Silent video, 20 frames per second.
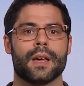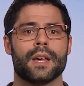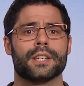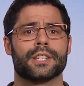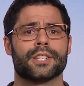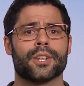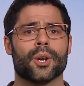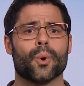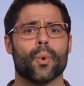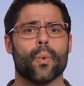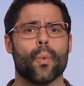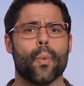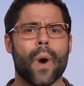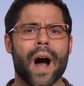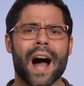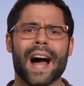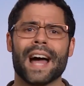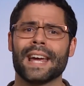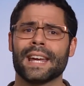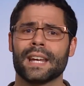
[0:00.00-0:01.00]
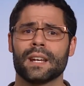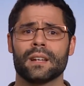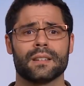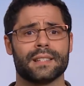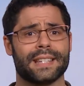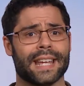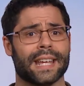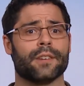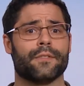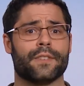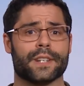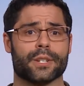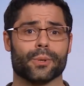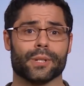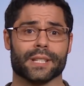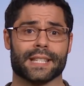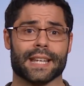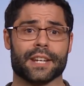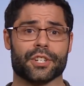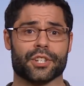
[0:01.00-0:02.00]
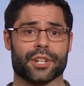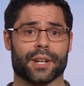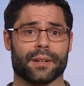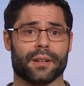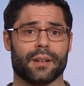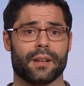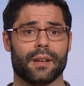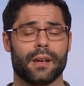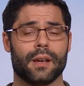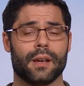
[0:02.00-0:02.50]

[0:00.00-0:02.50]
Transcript: So why data visualization?